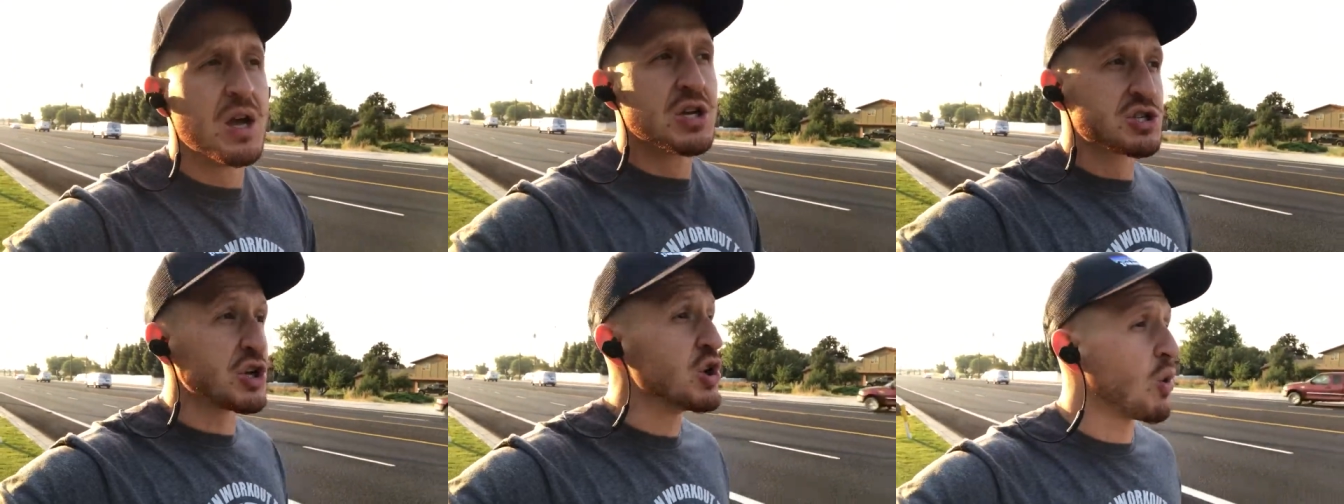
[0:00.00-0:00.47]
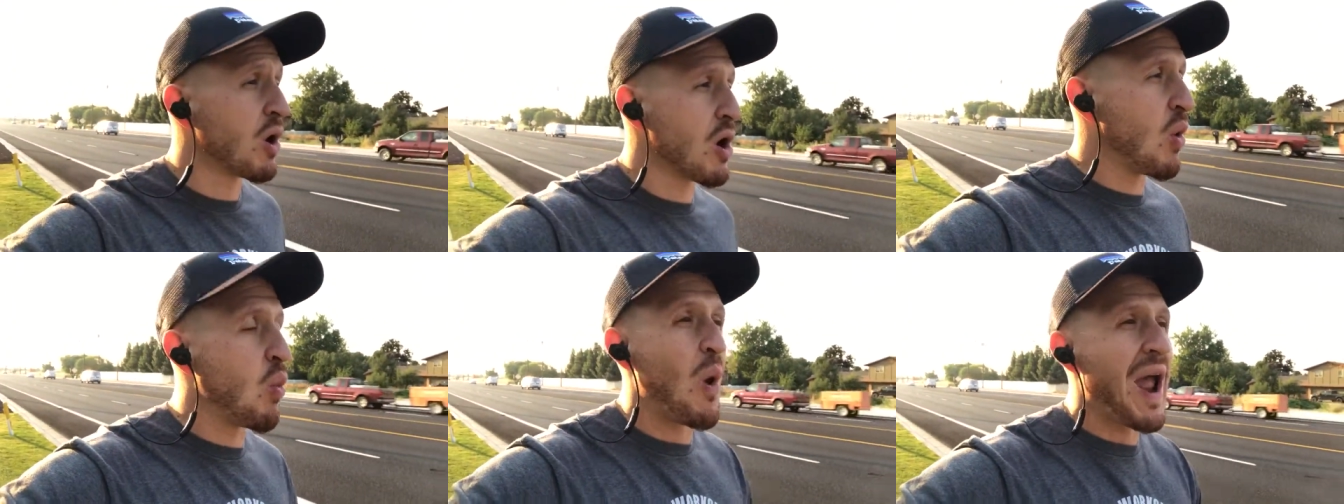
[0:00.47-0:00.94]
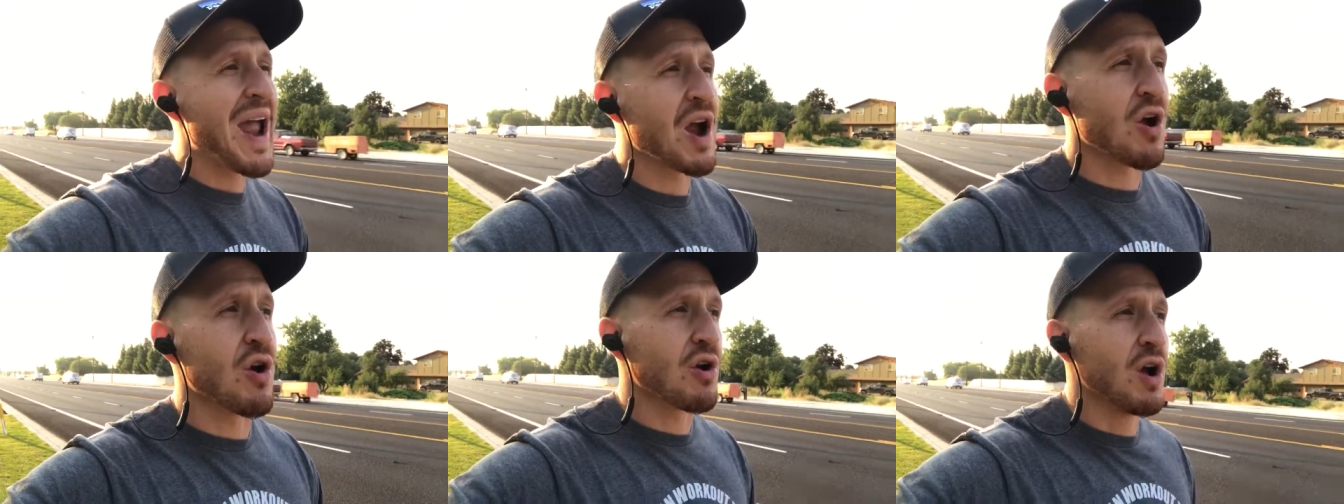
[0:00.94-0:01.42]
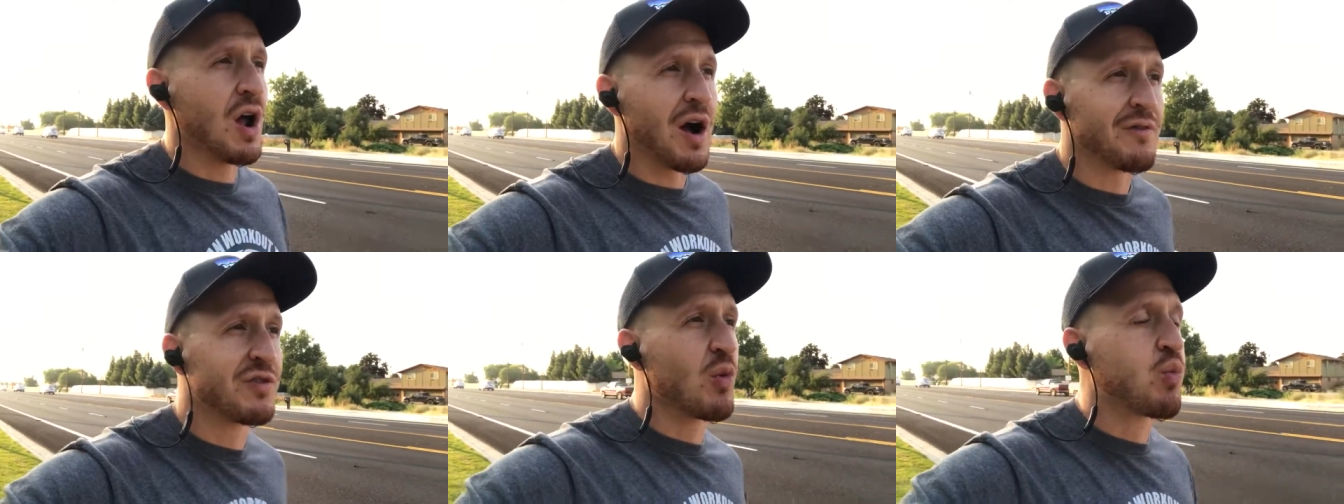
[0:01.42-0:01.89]
So you are aware
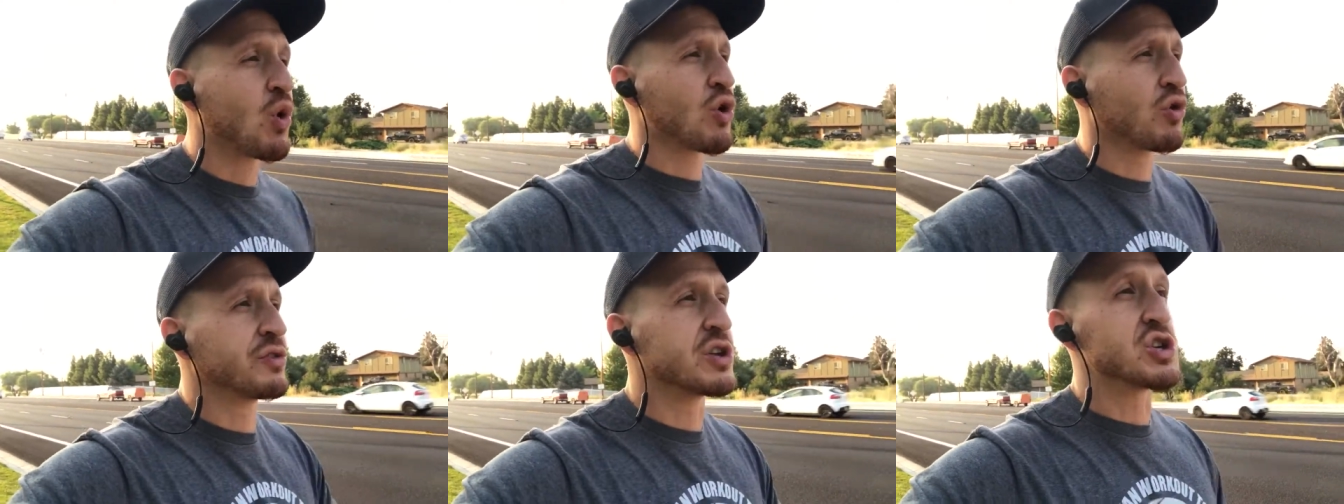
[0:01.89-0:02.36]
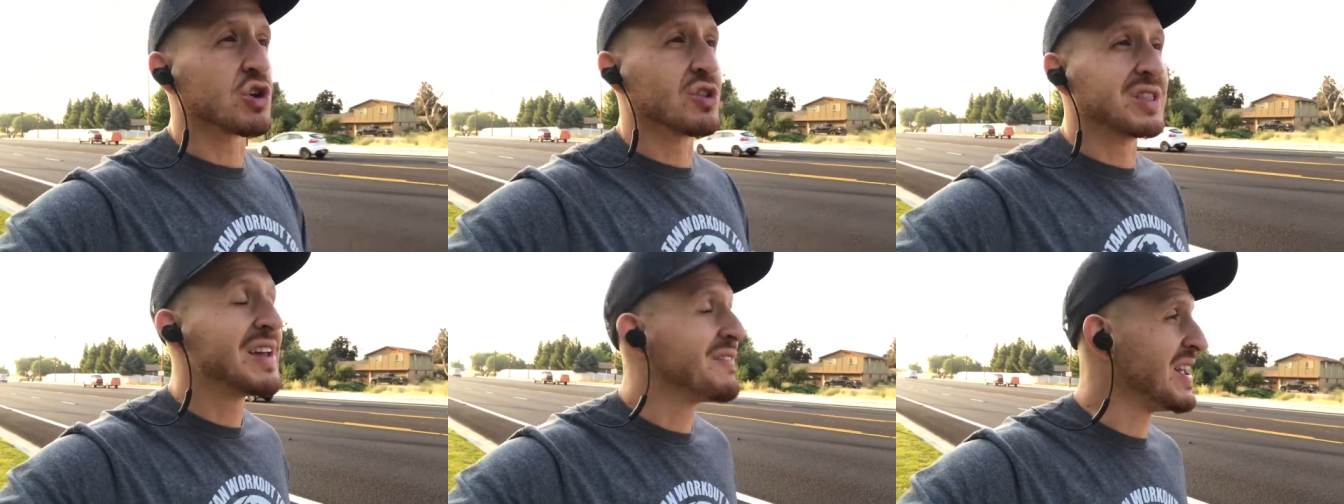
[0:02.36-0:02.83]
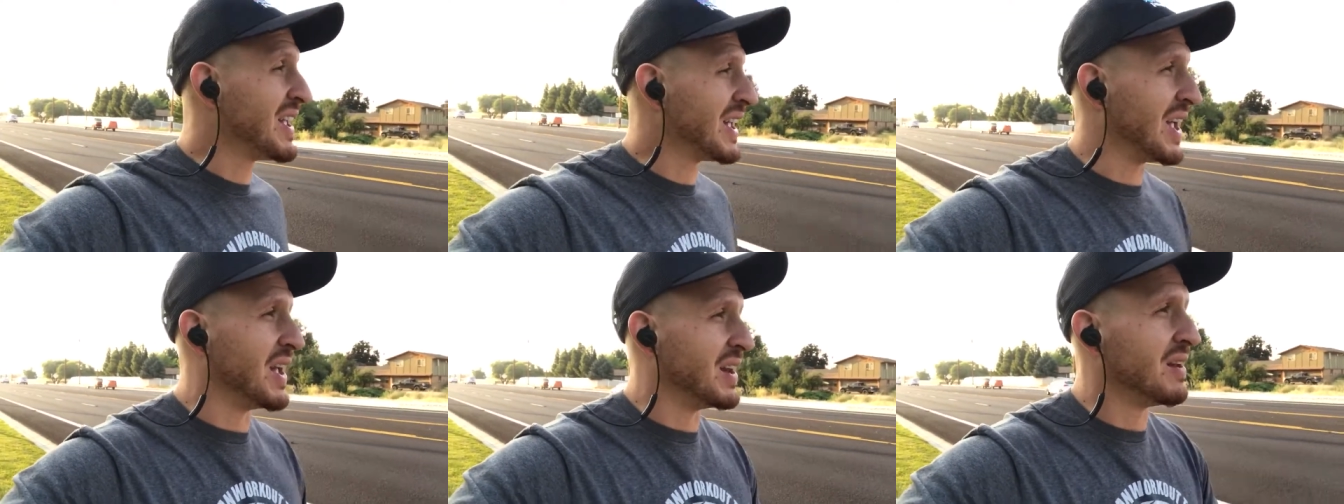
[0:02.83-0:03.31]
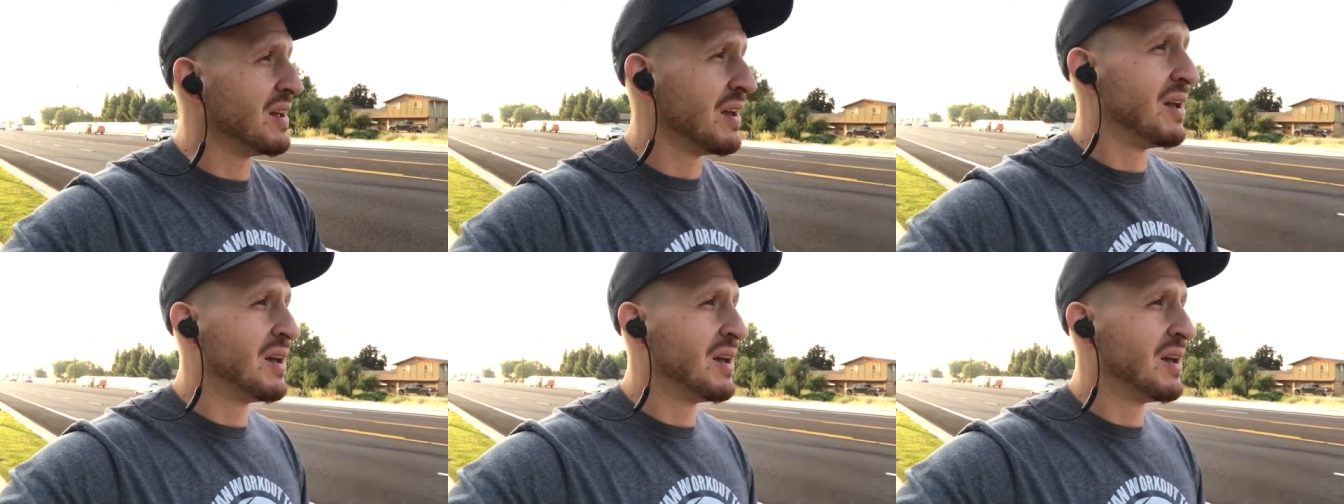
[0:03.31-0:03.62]
of the world that you're living in